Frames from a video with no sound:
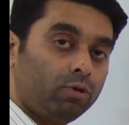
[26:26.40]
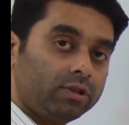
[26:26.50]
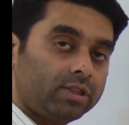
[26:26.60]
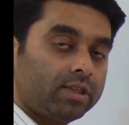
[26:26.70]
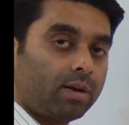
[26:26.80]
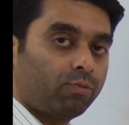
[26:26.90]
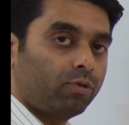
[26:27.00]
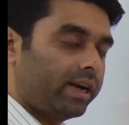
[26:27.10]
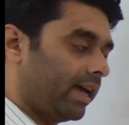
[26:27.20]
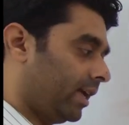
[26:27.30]
is in
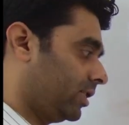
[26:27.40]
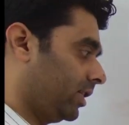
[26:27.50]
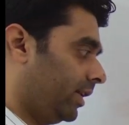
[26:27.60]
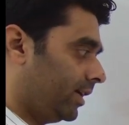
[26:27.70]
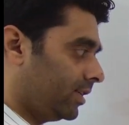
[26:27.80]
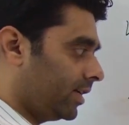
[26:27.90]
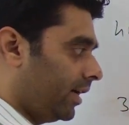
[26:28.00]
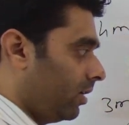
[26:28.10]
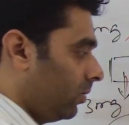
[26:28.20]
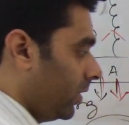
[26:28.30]
upward direction. Let us
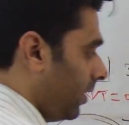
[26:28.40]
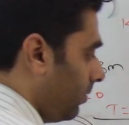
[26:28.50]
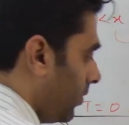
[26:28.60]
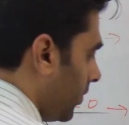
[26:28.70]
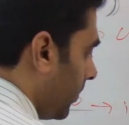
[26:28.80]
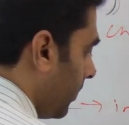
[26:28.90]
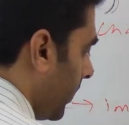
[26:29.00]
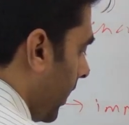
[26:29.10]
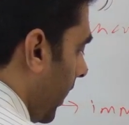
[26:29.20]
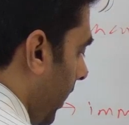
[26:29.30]
write down the equation.
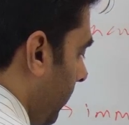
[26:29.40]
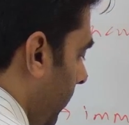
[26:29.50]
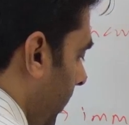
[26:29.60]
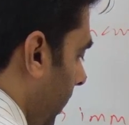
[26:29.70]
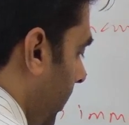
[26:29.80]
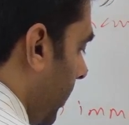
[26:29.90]
F net